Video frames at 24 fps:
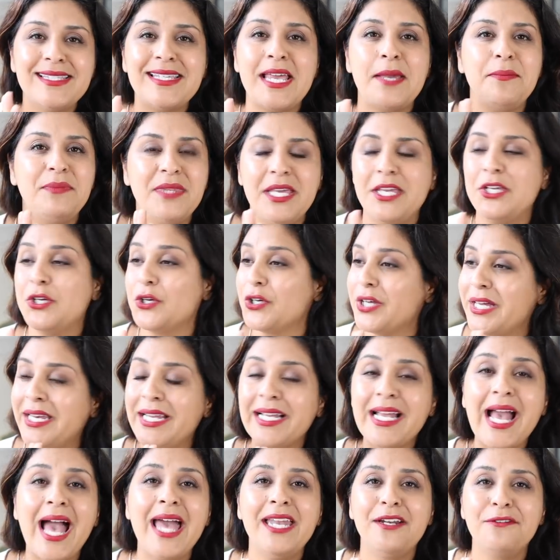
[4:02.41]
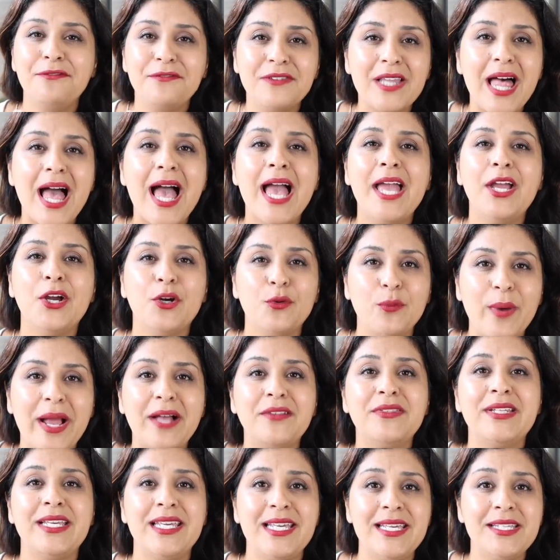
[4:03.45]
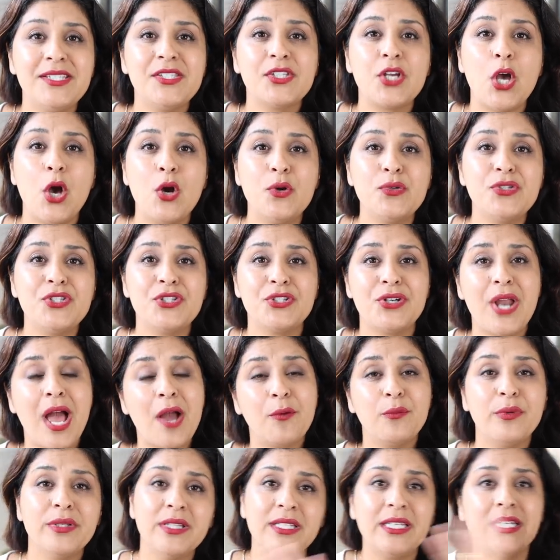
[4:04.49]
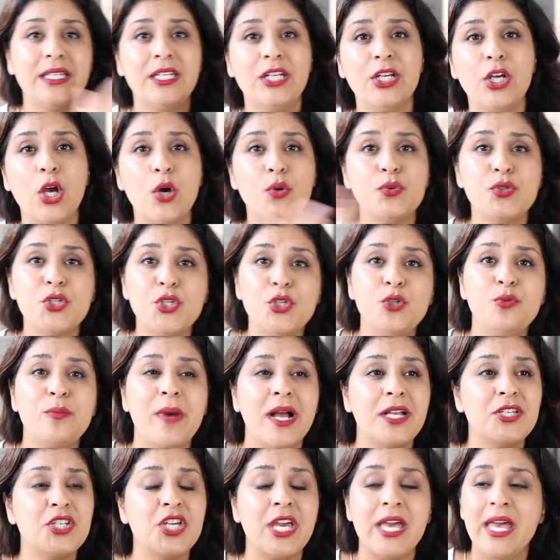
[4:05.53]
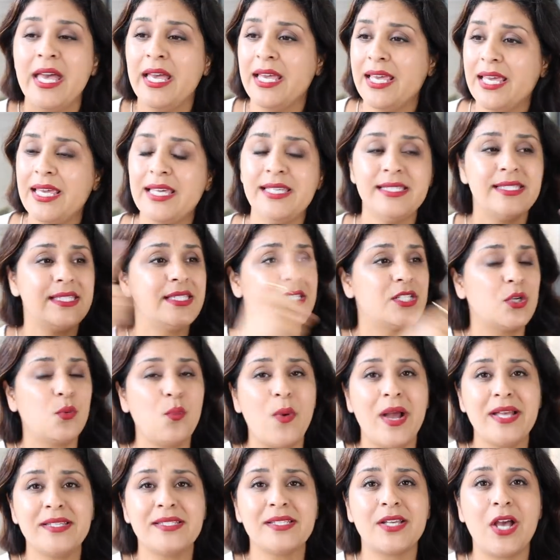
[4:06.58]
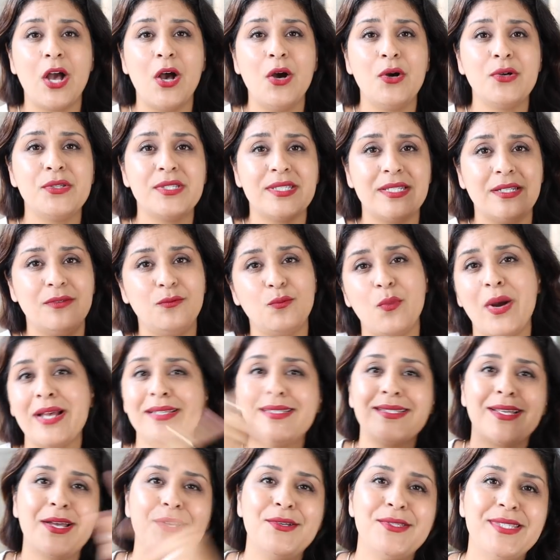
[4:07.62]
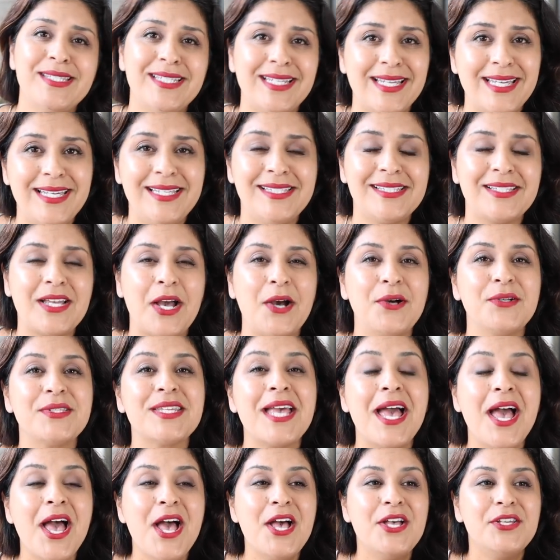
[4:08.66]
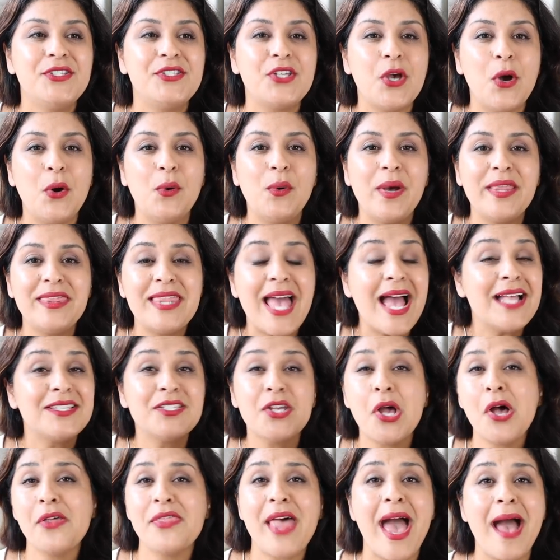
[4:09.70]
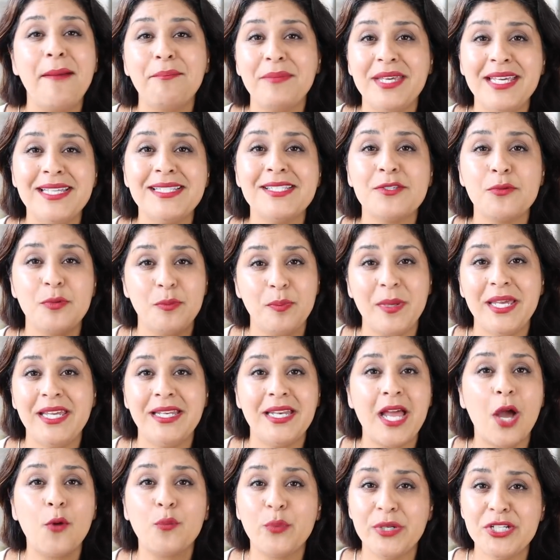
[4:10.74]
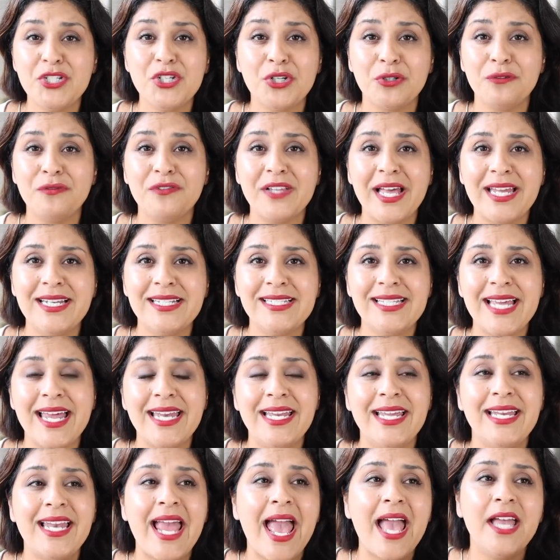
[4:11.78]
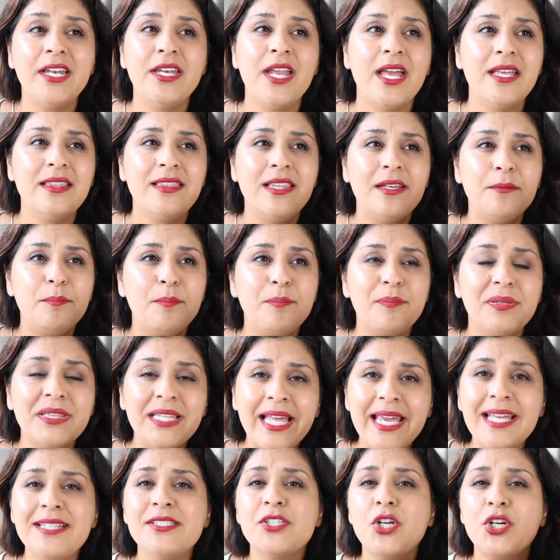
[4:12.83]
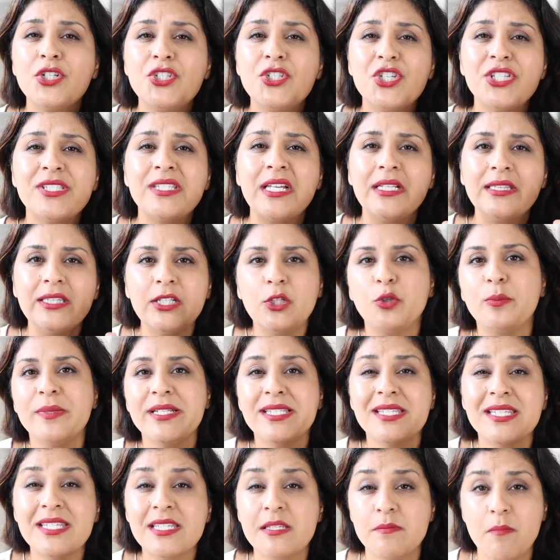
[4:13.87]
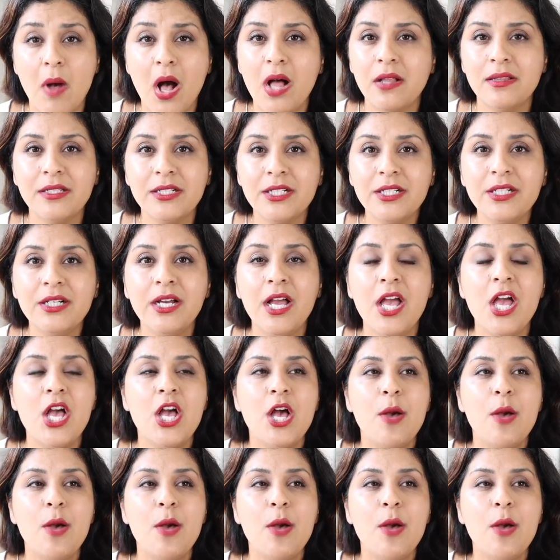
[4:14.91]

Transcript: the same thing. You're gonna kind of fly around the East Coast. You're not really gonna go too much East to West Coast and West Coast to East Coast. So that's all that means with being a regional flight attendant. And the planes are just a little bit smaller,